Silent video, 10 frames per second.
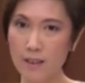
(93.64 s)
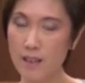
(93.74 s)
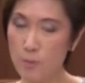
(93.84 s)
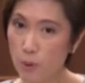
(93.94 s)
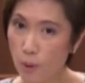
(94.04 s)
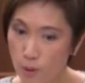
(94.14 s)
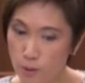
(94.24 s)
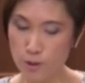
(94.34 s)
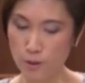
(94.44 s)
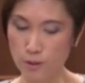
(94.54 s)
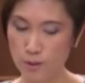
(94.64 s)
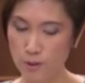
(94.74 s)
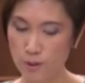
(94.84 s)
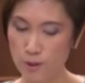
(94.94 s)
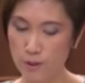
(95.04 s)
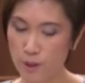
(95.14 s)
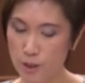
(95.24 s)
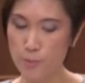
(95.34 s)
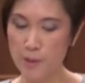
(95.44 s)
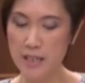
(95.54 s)
There will also
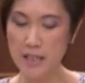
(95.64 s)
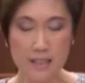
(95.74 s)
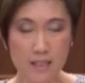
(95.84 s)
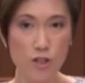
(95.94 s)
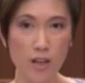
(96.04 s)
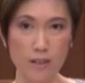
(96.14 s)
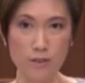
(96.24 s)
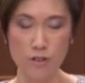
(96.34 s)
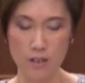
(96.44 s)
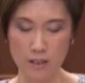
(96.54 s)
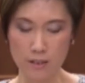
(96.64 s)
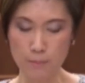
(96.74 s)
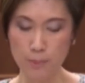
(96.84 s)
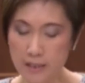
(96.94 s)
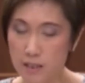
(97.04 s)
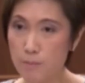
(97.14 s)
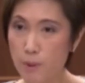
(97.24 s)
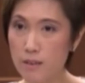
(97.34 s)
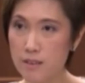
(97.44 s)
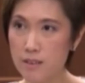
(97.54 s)
not be any change in the pricing
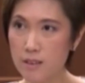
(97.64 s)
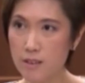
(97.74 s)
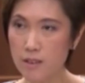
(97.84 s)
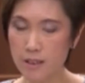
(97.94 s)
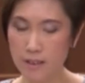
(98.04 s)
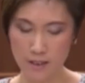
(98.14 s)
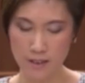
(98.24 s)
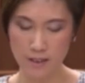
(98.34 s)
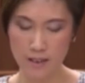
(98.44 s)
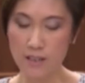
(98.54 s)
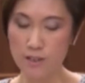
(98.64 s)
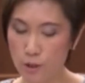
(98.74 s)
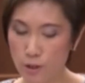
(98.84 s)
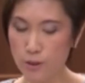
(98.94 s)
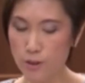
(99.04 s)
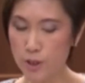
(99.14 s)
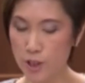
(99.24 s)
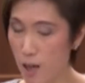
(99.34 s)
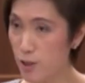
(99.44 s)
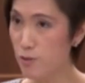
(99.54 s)
policy and no new
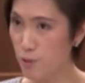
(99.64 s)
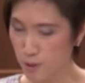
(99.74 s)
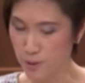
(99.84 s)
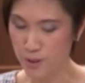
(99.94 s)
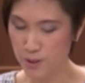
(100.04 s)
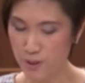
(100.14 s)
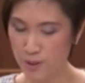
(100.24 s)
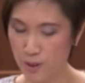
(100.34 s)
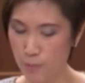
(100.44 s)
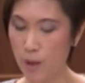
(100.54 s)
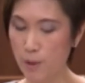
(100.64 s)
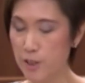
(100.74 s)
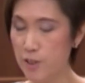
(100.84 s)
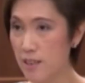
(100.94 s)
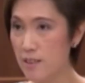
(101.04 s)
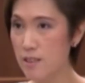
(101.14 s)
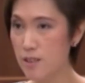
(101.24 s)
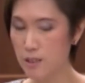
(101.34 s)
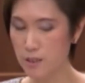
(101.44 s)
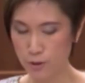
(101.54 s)
charge roads while we
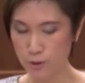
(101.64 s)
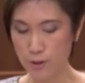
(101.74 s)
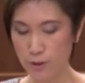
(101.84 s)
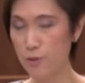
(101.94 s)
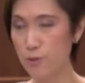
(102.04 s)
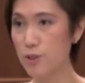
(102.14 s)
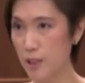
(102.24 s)
transit to the new